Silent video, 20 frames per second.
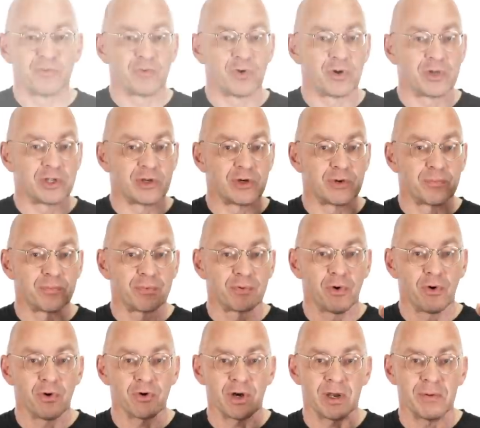For your
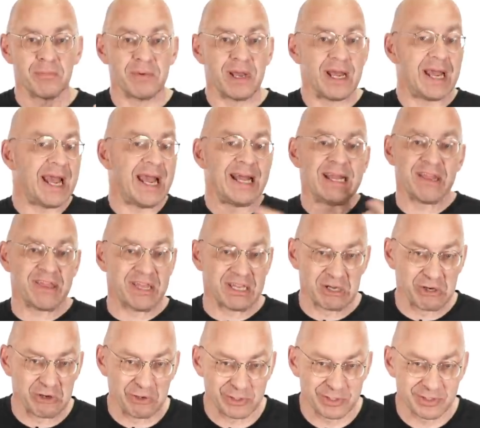program,
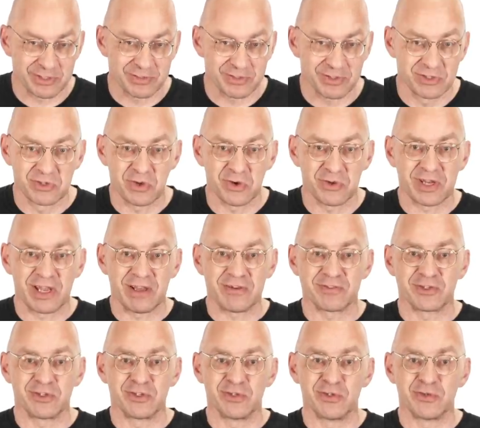anything goes. You don't
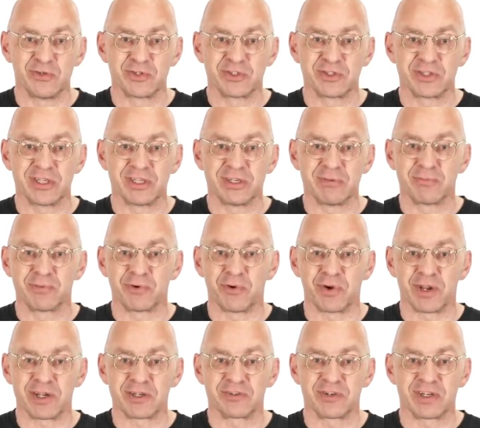have to use the
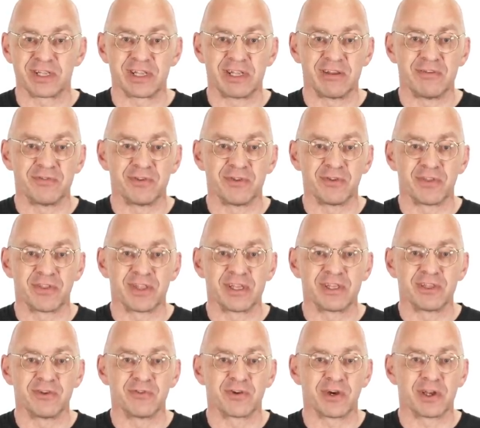product trick if you
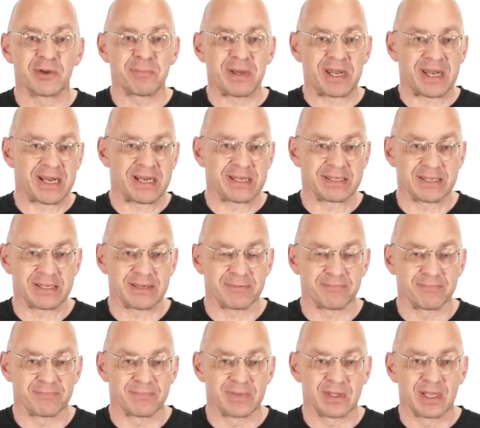think you've got a better
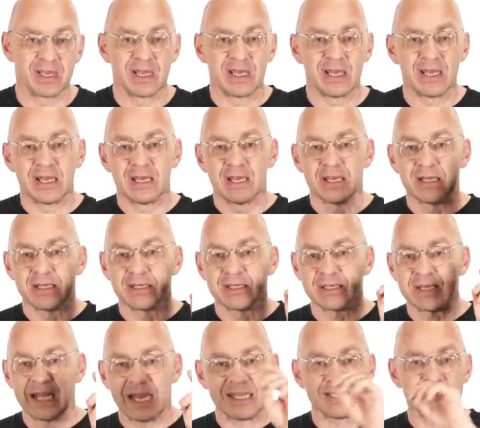idea.
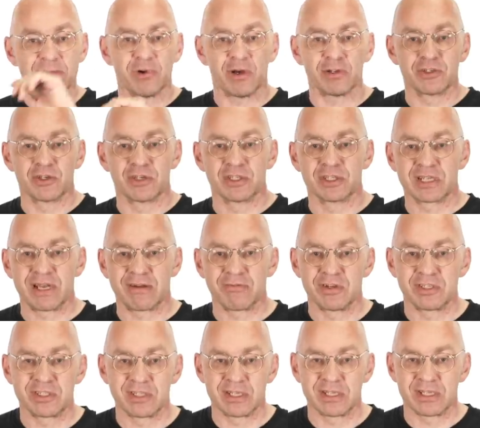Tell us about your
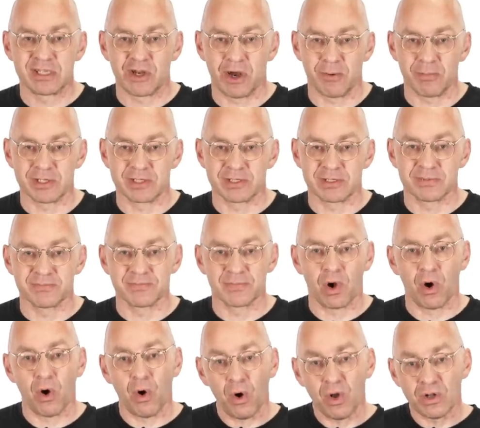discoveries in the comments.
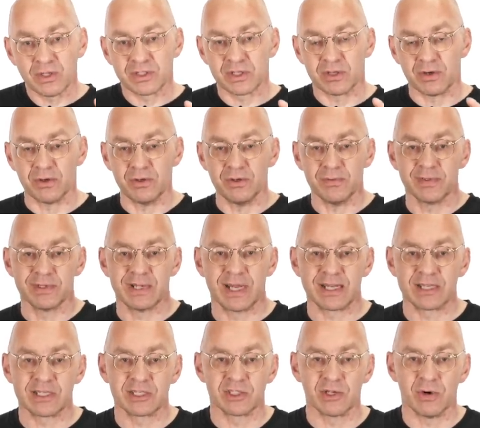Also,
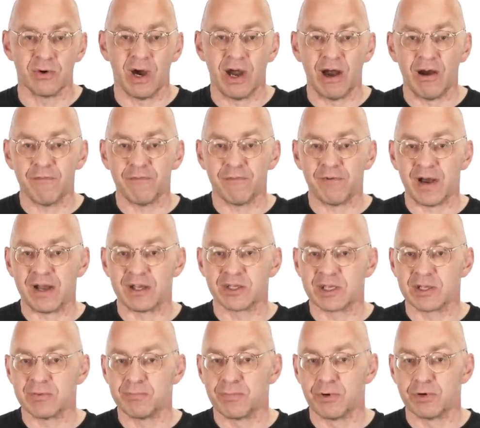let us know how far
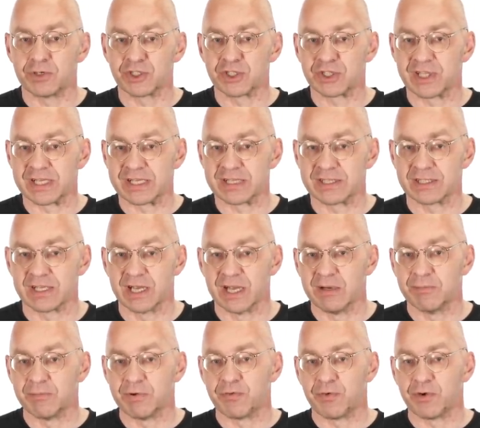you can push things
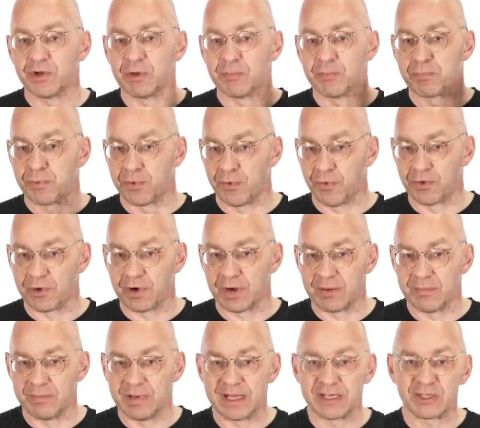before your
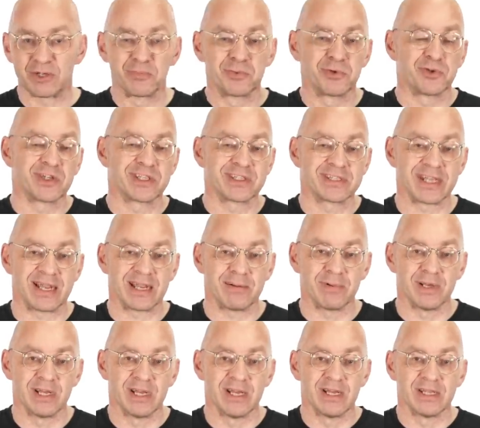program and computing
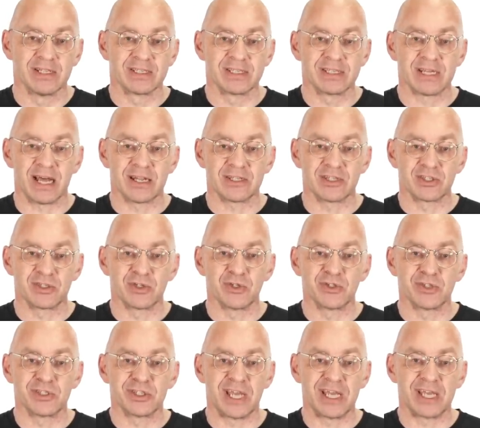setup starts
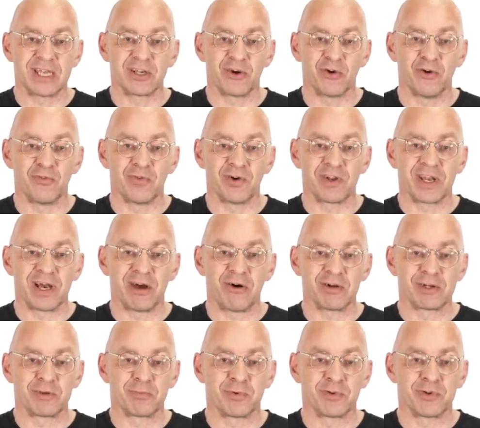to take over an
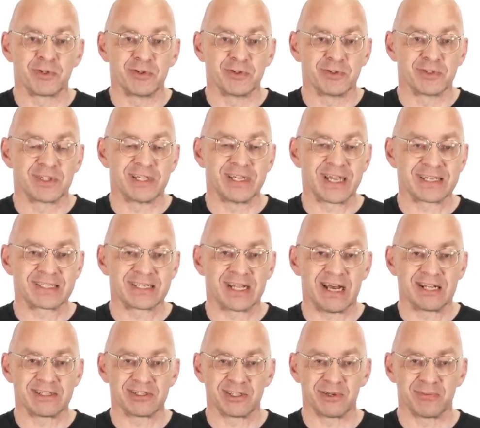hour to produce the next
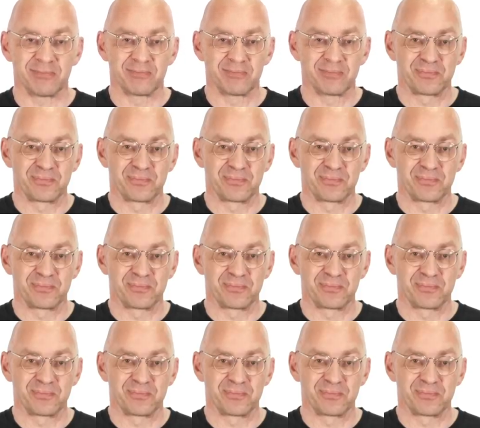answer.